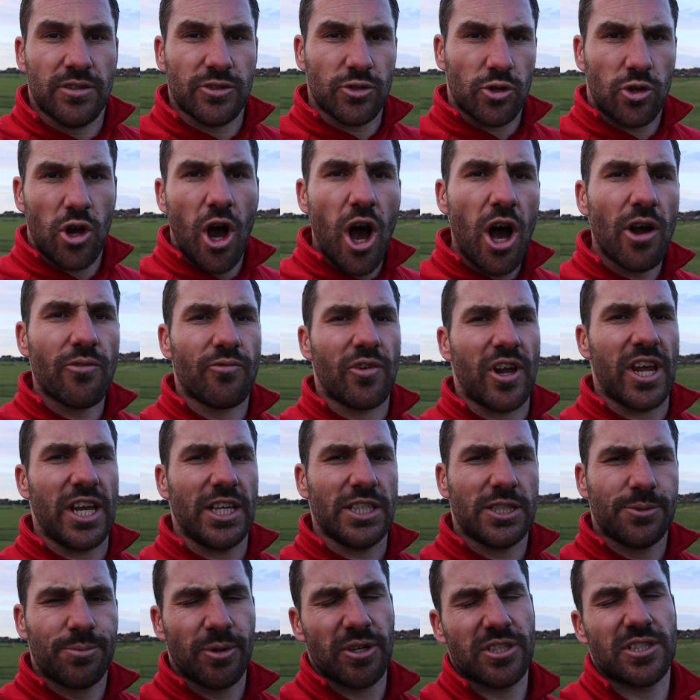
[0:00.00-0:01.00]
So I can't
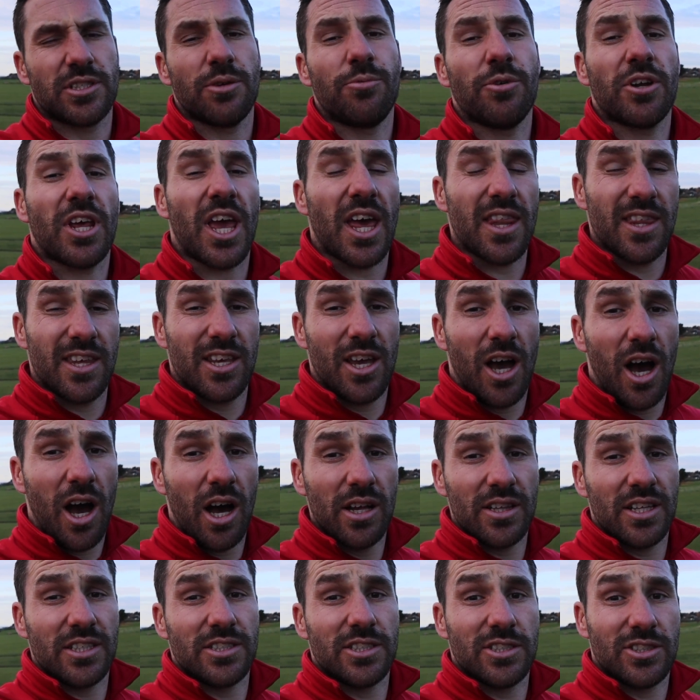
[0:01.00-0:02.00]
reach, but I still want to get the
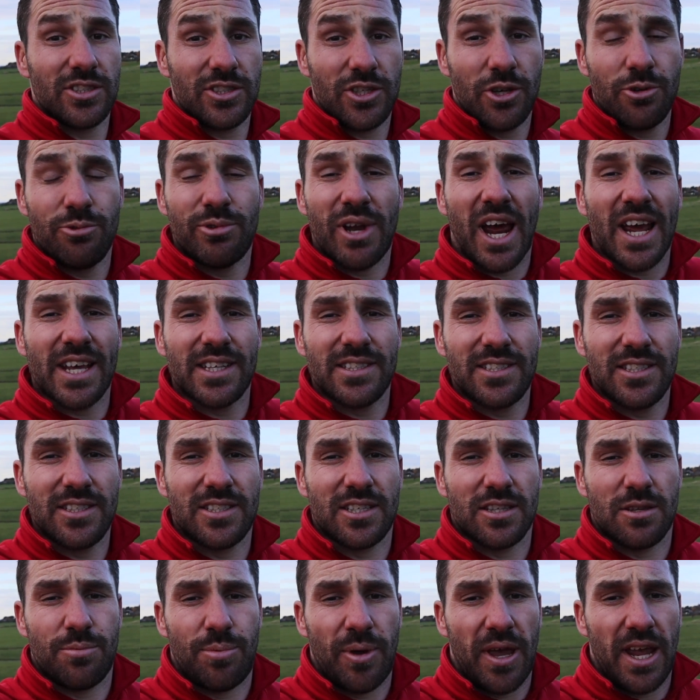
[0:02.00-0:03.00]
yardage. It's 290
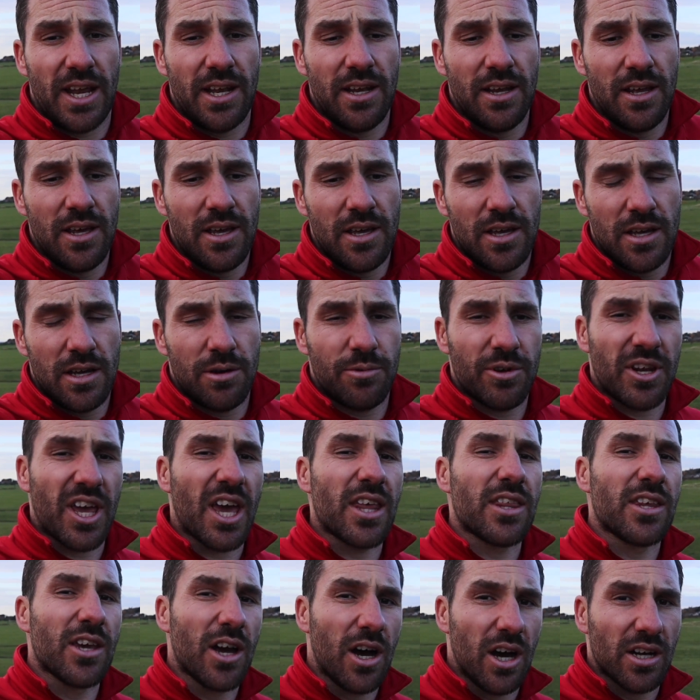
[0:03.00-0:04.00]
to the pin. I want to
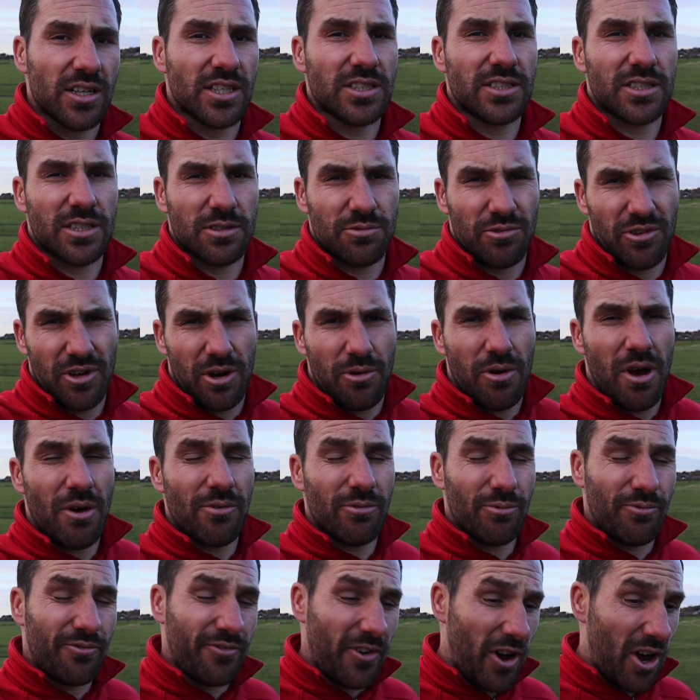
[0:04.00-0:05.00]
get the yardage because I want to know
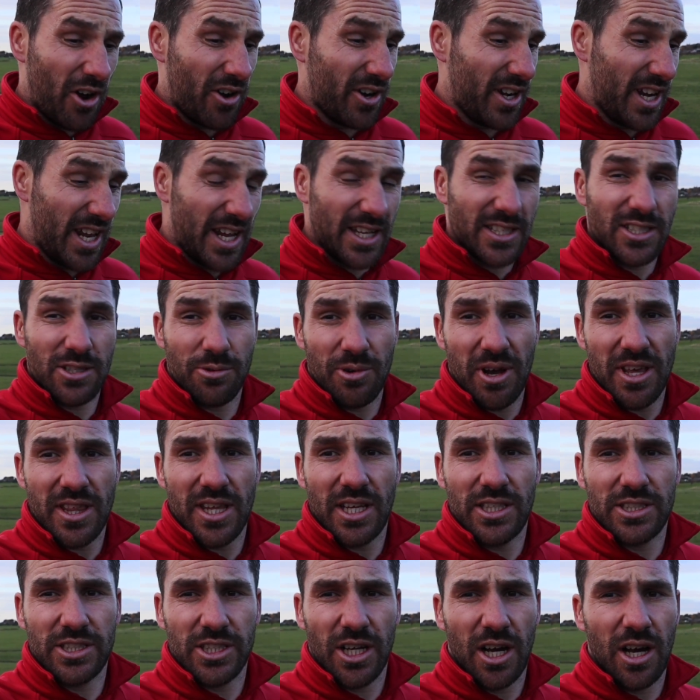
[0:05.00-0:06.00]
how far I need to hit
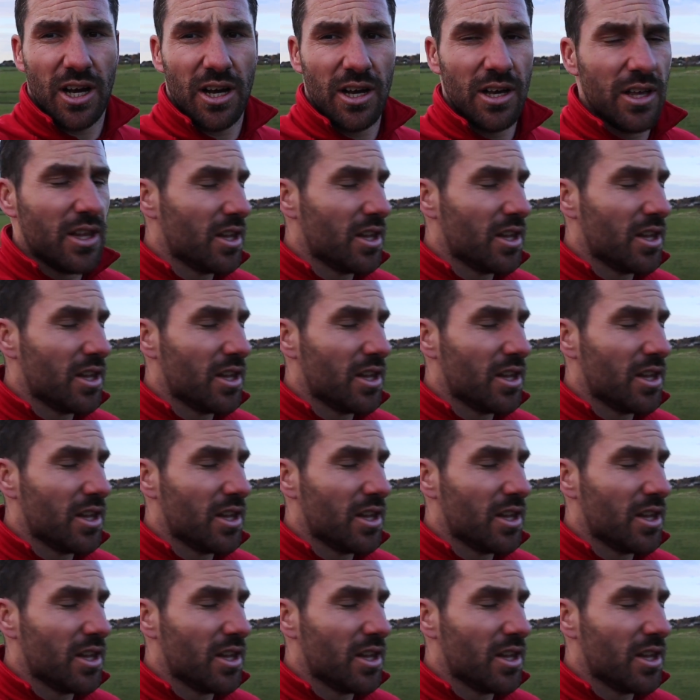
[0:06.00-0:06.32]
this shot.